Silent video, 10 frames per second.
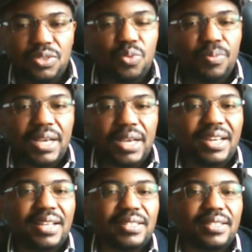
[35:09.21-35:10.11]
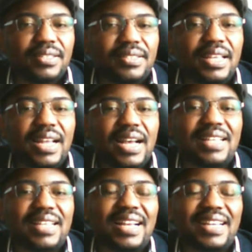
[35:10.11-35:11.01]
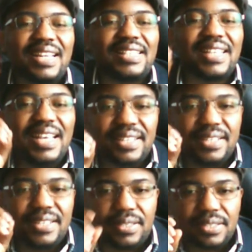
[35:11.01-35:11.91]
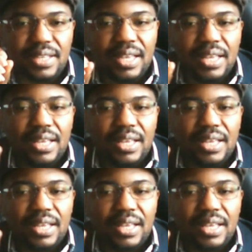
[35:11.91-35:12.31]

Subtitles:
You may create stickers and create agencies